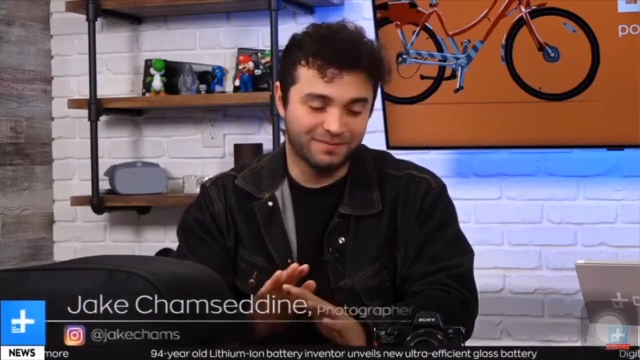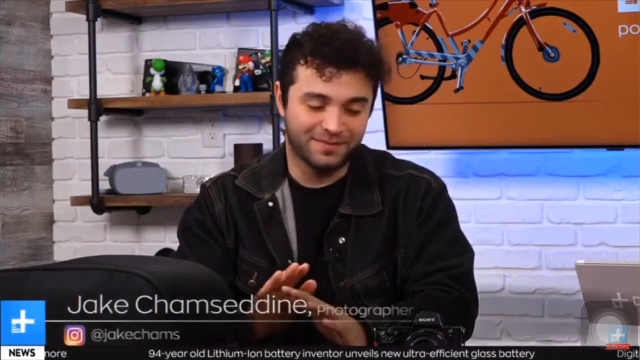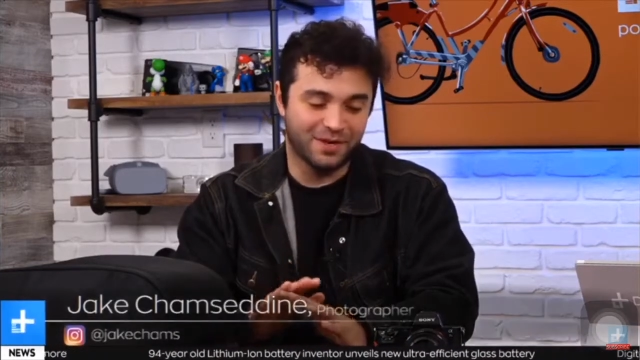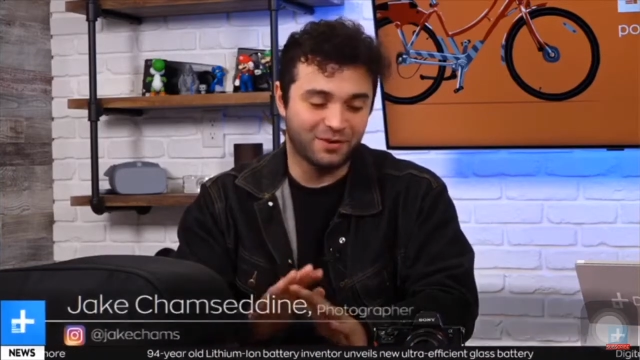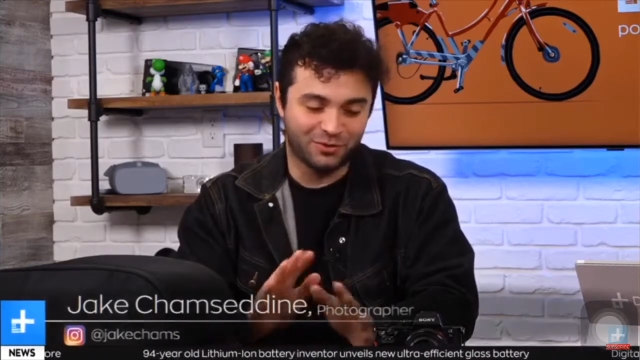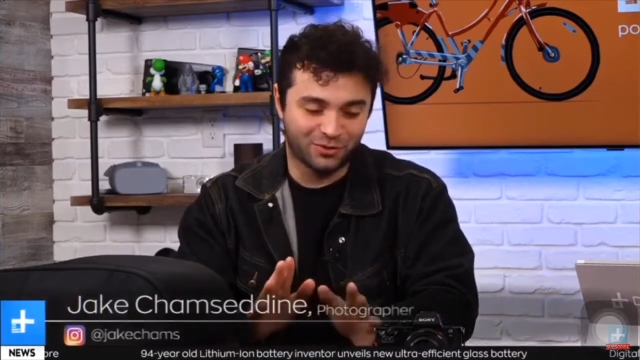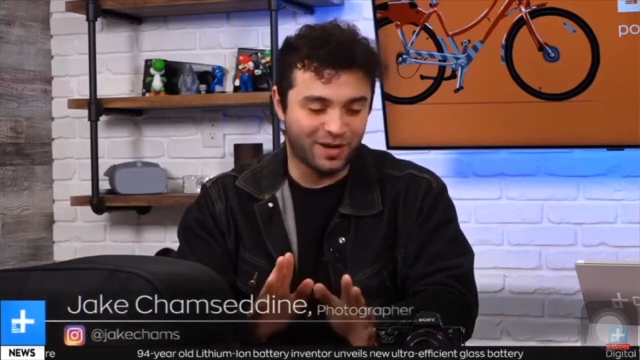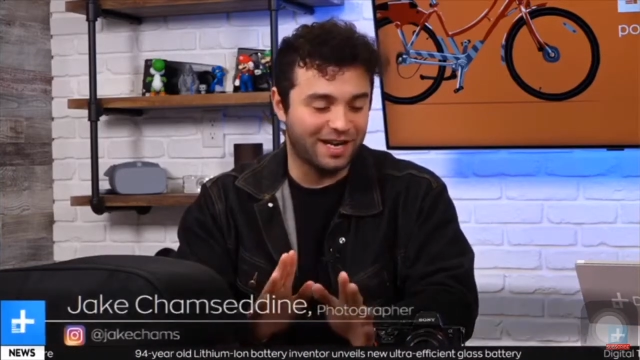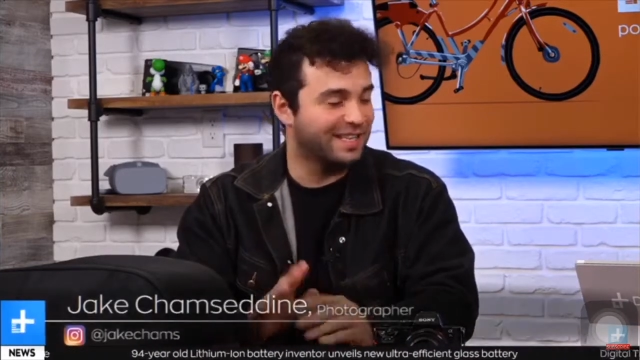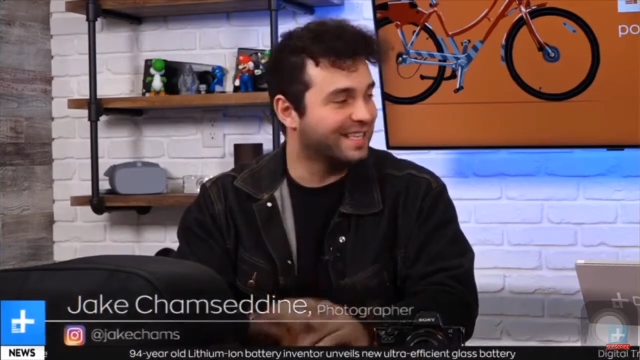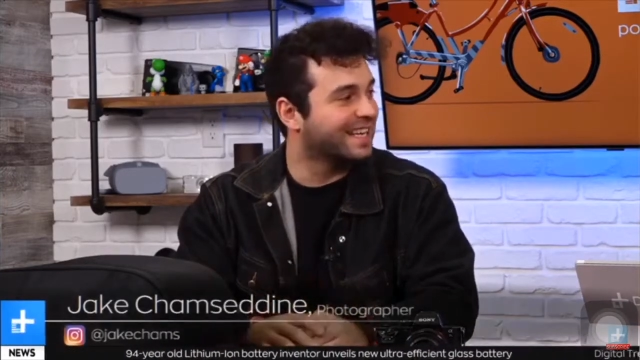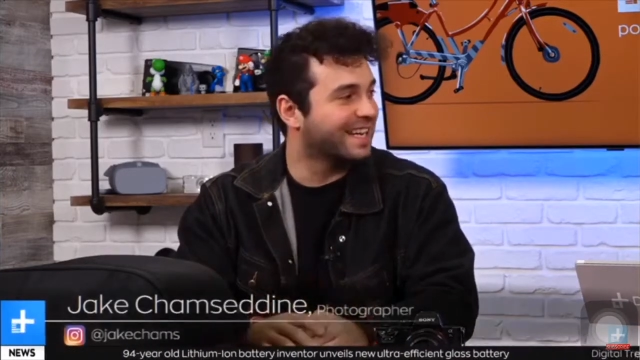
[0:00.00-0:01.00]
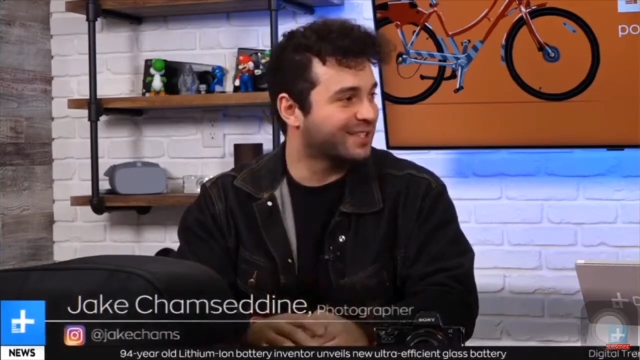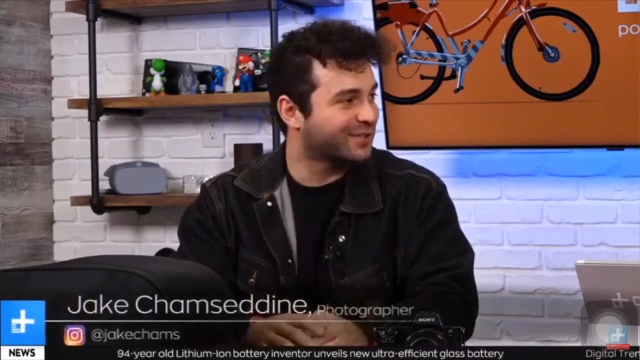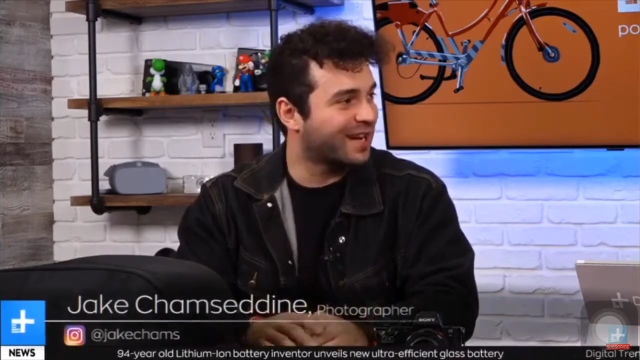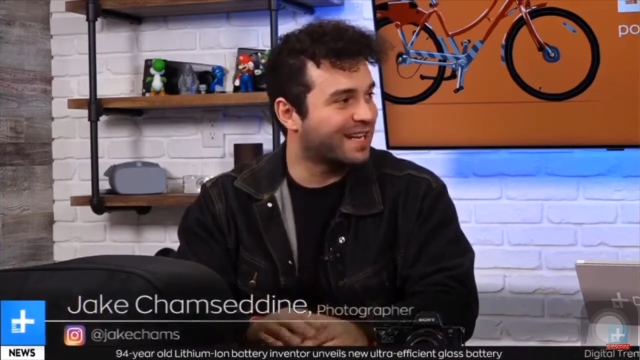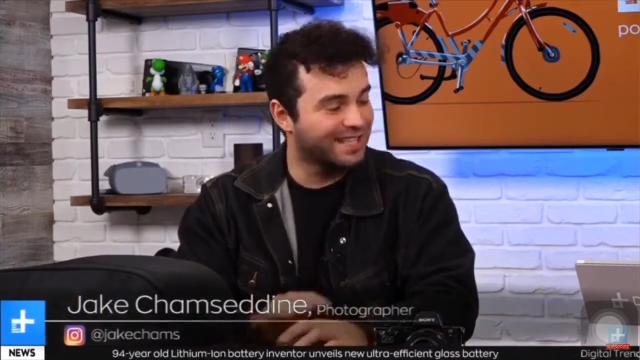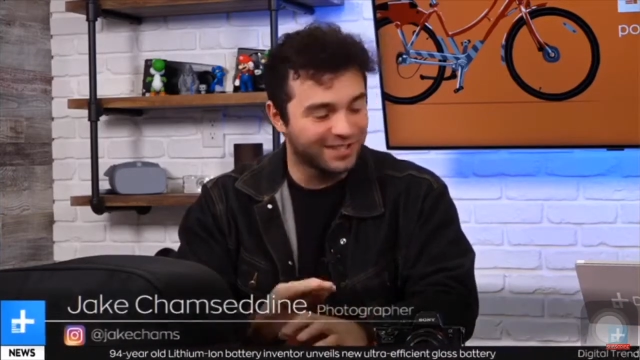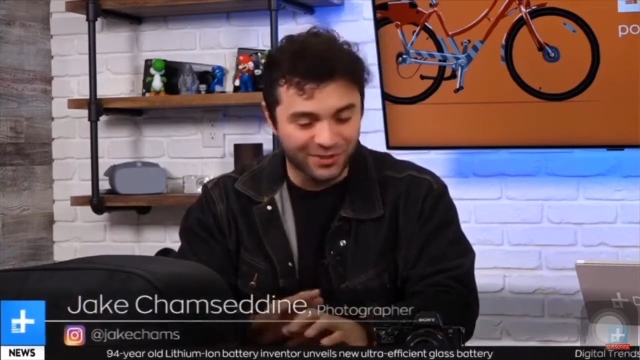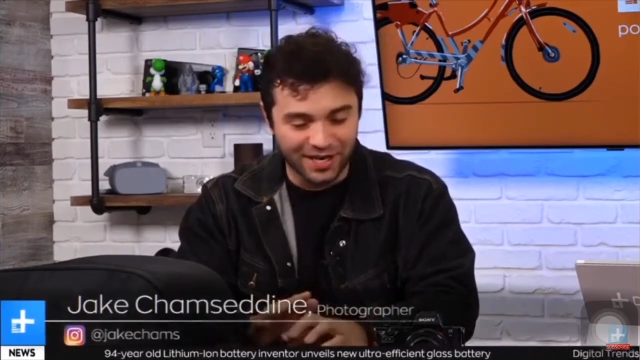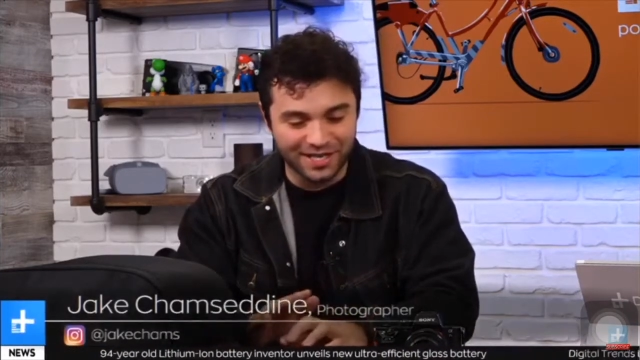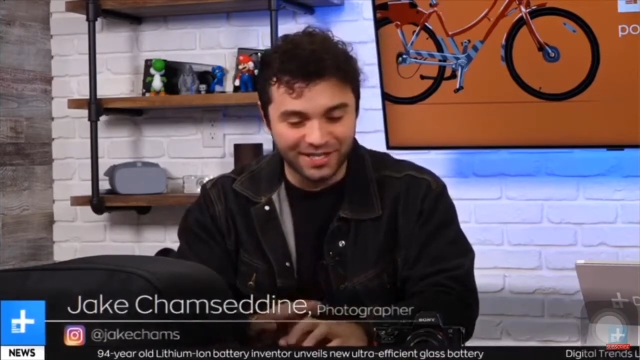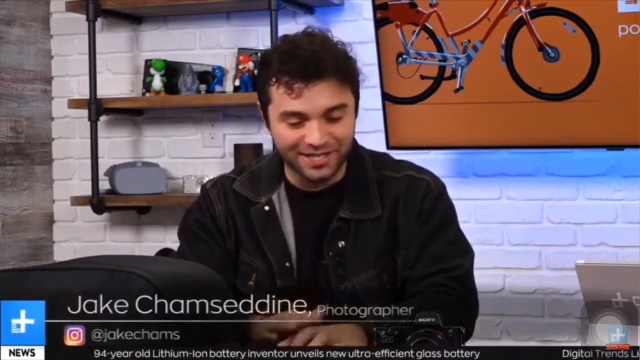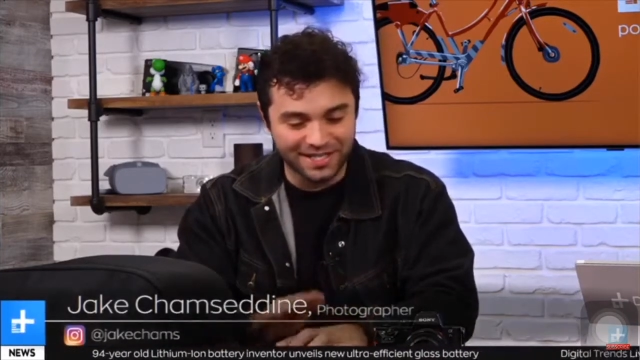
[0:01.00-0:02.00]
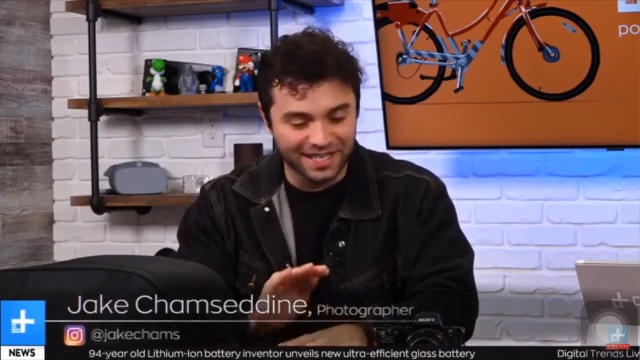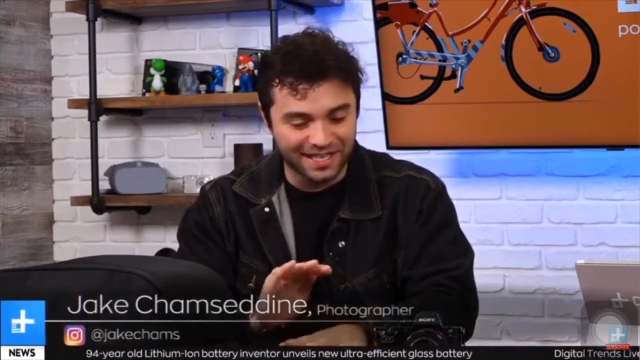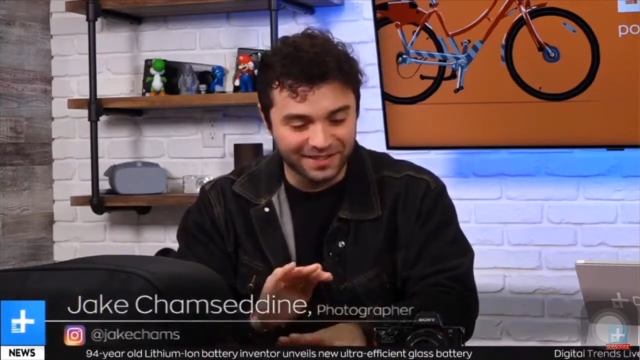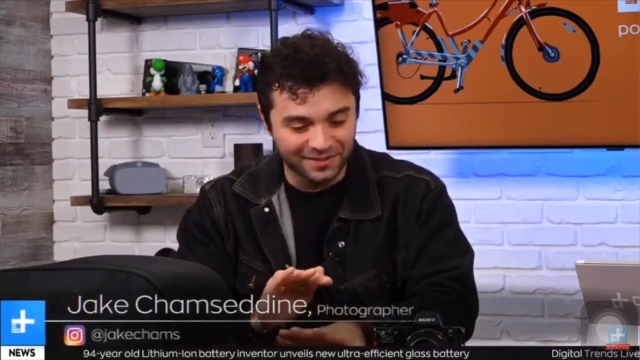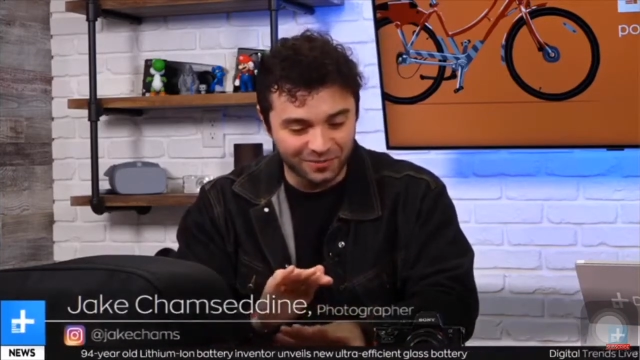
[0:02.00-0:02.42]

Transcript: try to just like